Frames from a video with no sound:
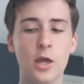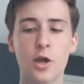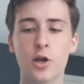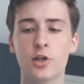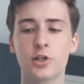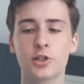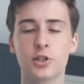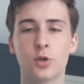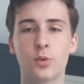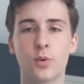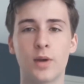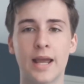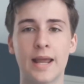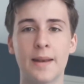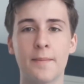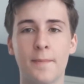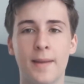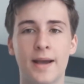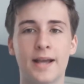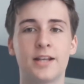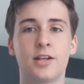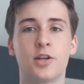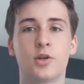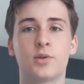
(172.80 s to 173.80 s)
So in
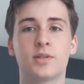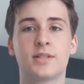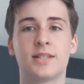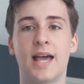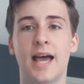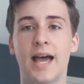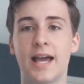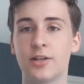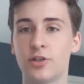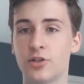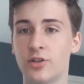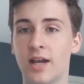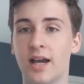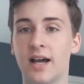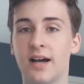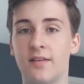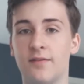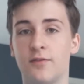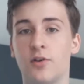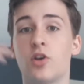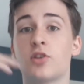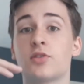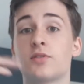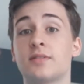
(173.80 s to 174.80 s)
my notes, I do have
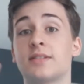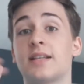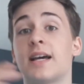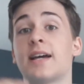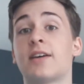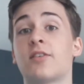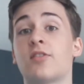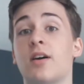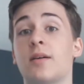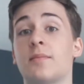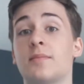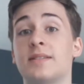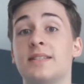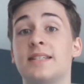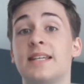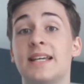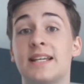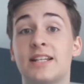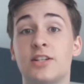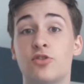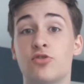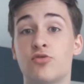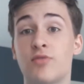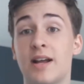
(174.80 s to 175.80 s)
lots of diagrams
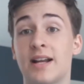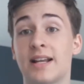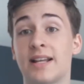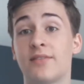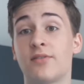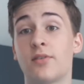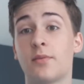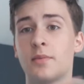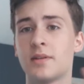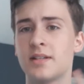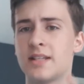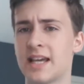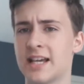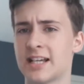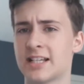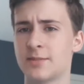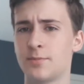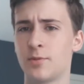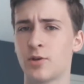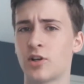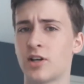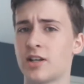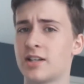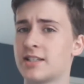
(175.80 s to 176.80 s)
taken directly from the
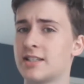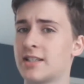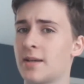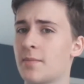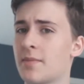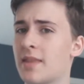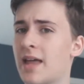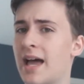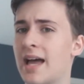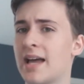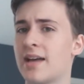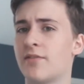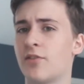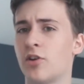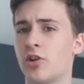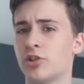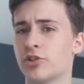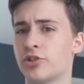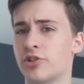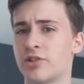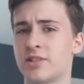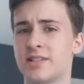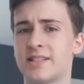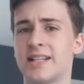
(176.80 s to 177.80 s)
textbook and some that I have
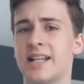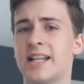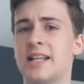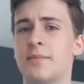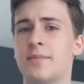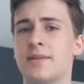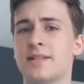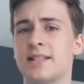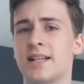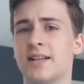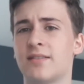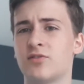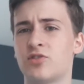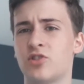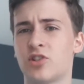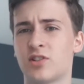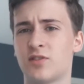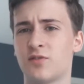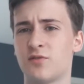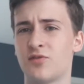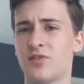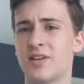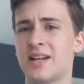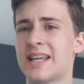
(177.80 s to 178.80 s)
altered slightly myself
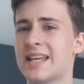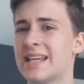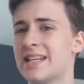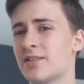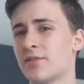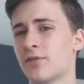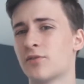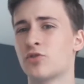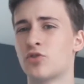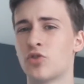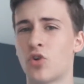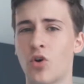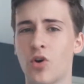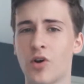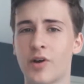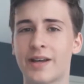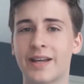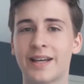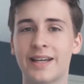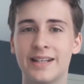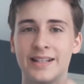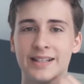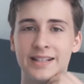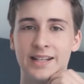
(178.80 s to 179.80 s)
just for ease of drawing
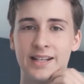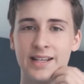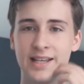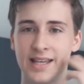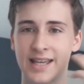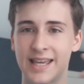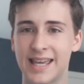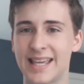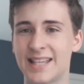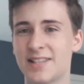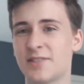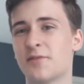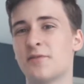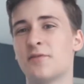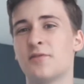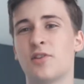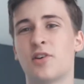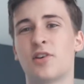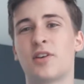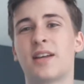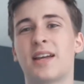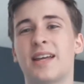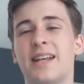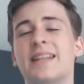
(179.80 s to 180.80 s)
and ease of
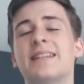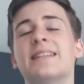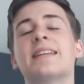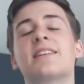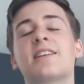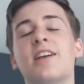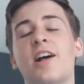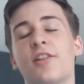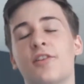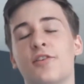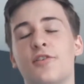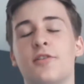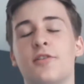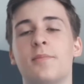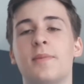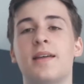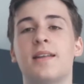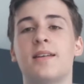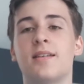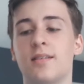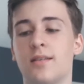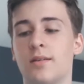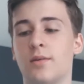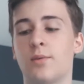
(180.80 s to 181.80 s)
looking, and I did colour
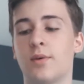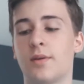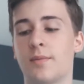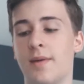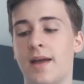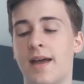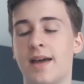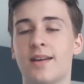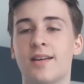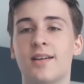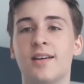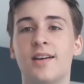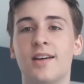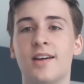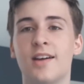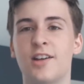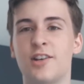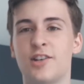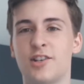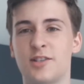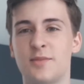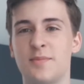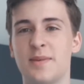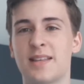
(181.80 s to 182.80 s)
in with pen
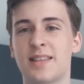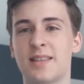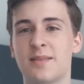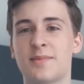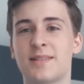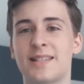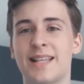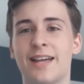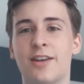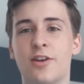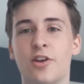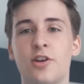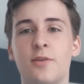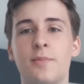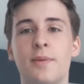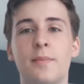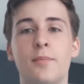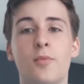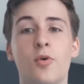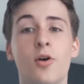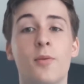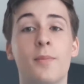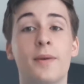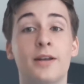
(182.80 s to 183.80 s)
to make them stand out a bit
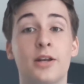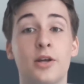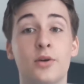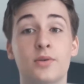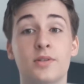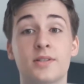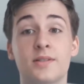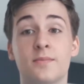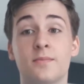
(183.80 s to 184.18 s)
more in my notes.